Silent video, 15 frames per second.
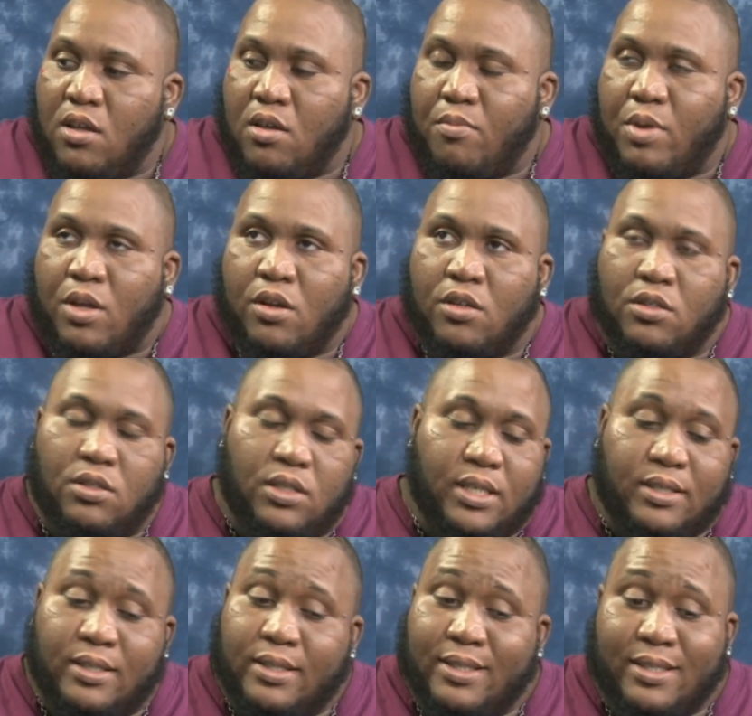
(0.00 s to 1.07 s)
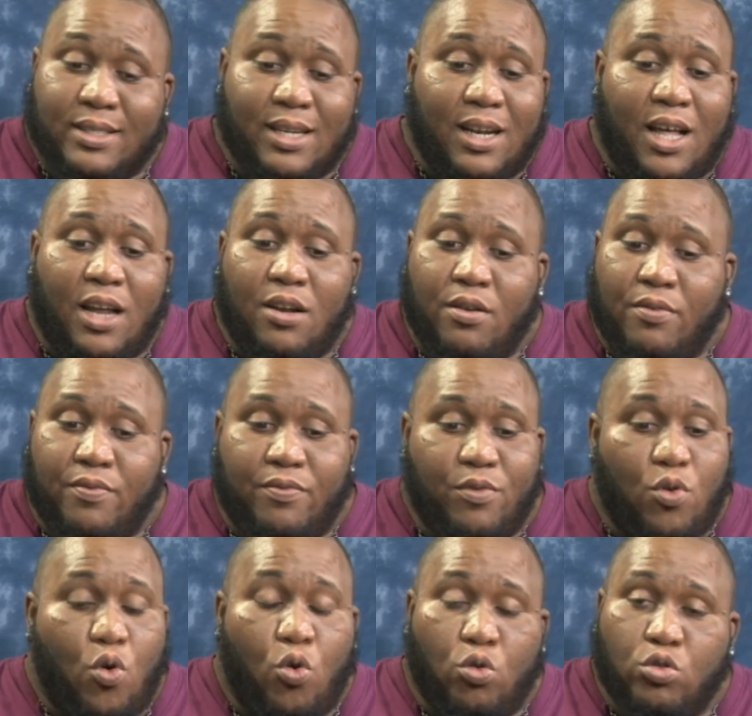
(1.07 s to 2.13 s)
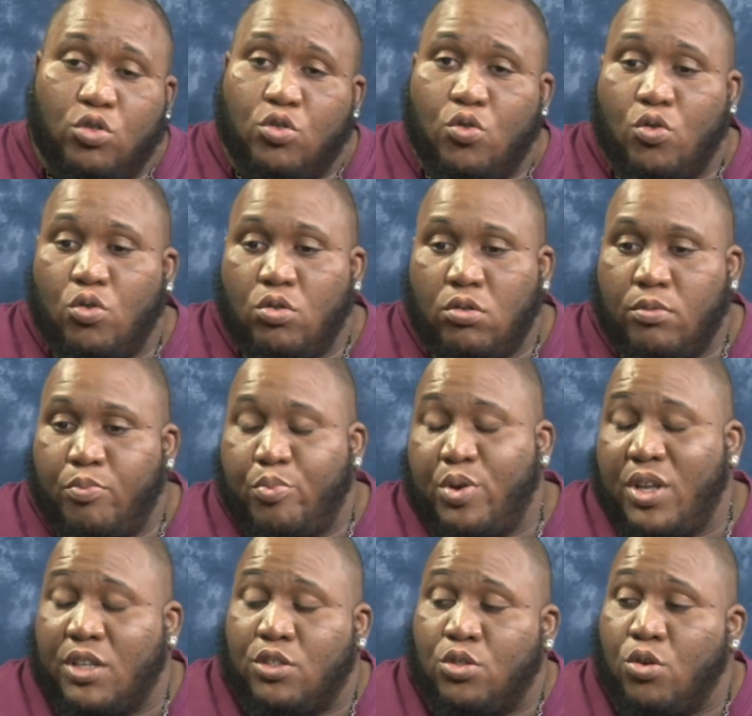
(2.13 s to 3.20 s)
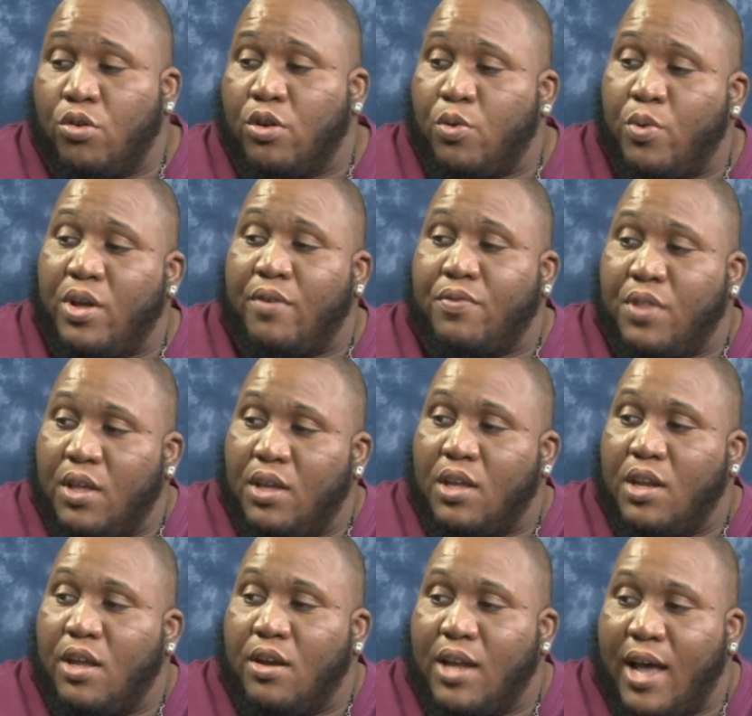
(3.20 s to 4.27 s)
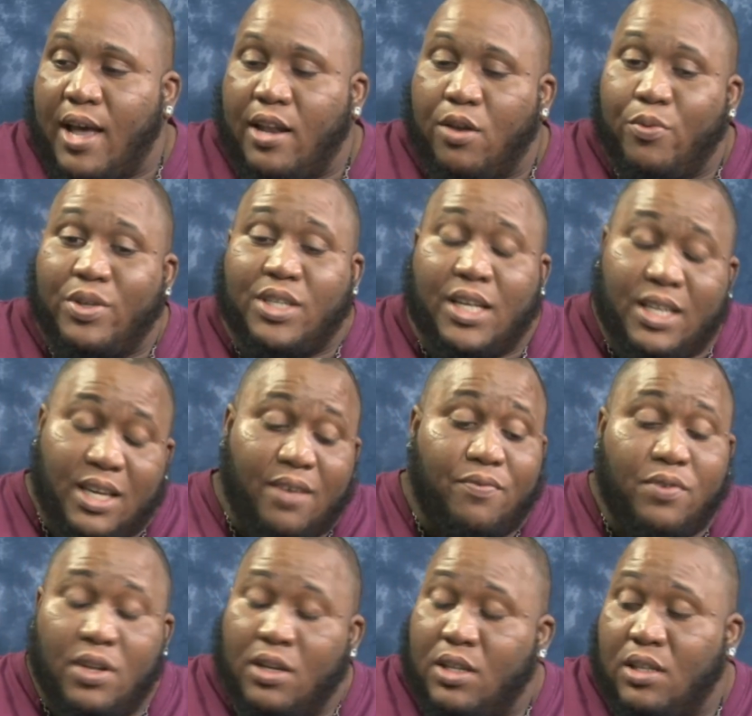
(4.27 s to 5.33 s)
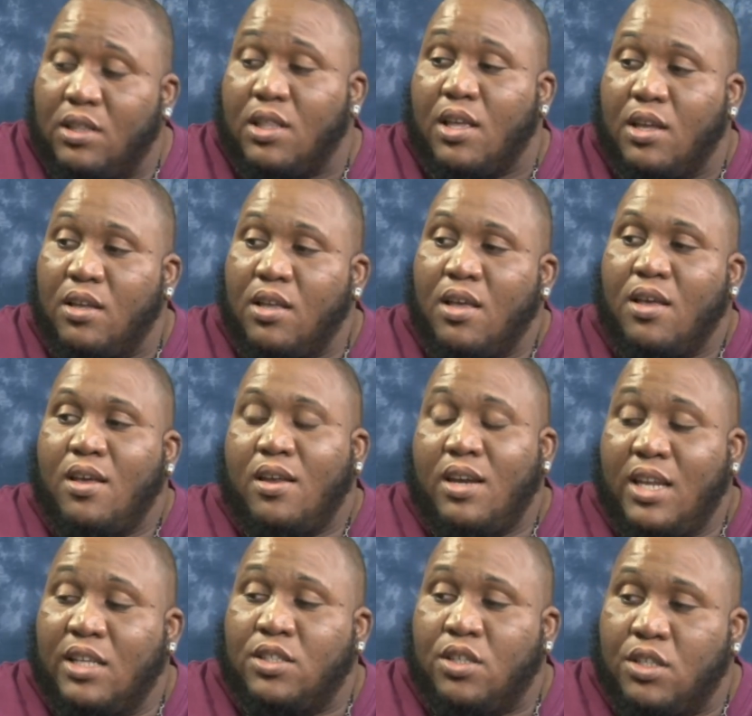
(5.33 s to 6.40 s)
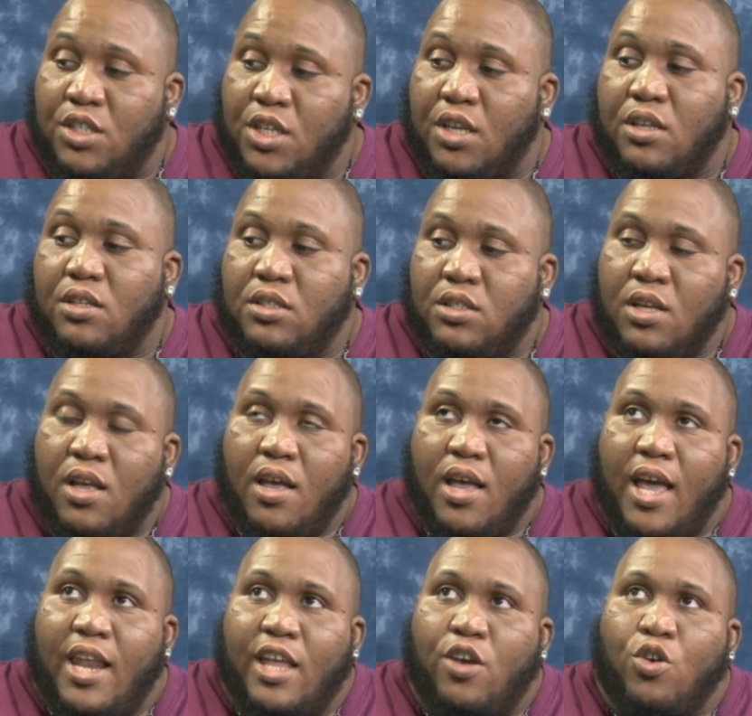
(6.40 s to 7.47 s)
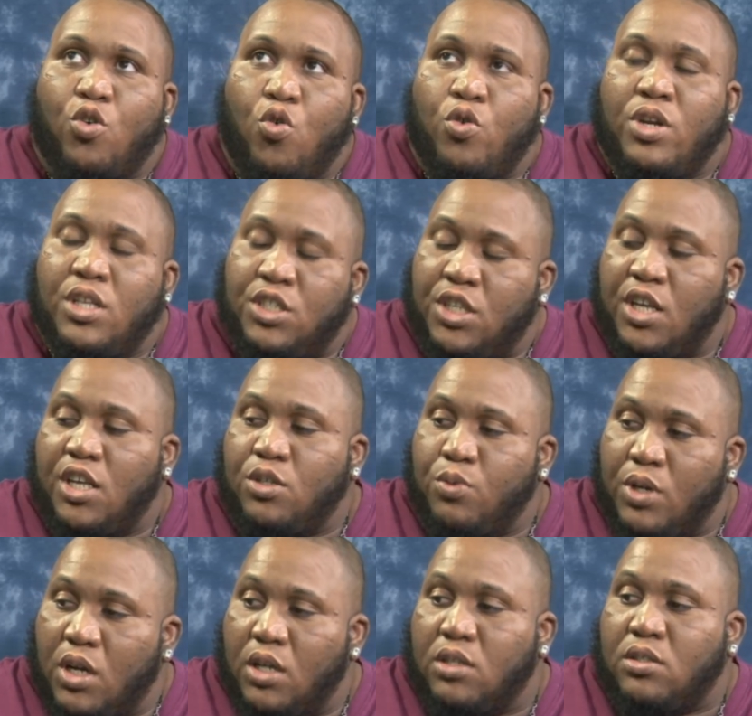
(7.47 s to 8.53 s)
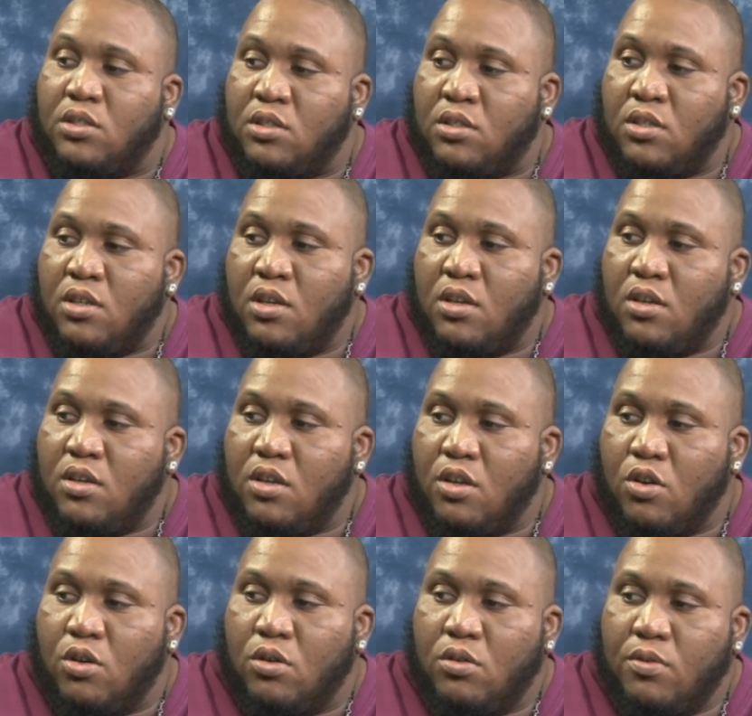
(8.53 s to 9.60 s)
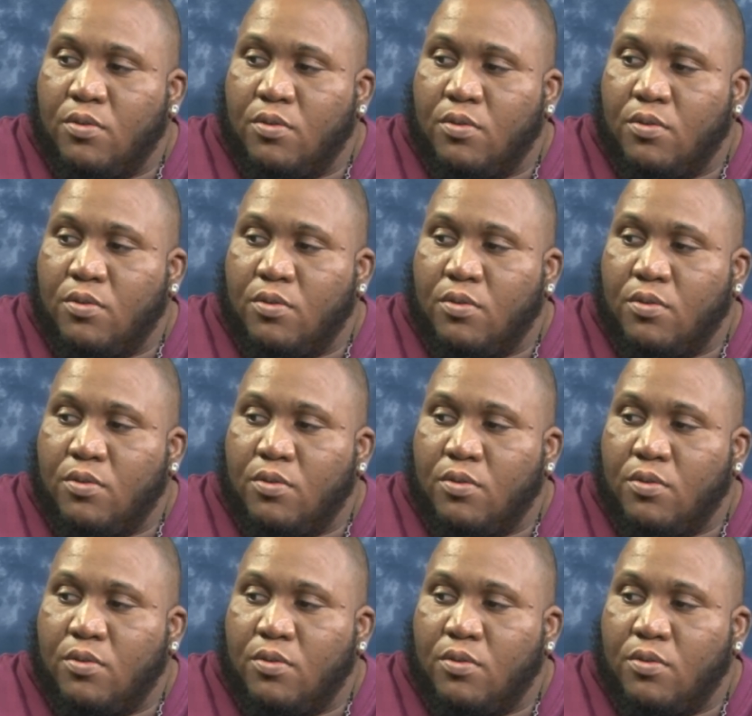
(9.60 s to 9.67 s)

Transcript: Because there's a lot of old school, prehistoric way of thinking here on the island, which I definitely think needs to change. Mm-hmm. And it could only change with us, you know?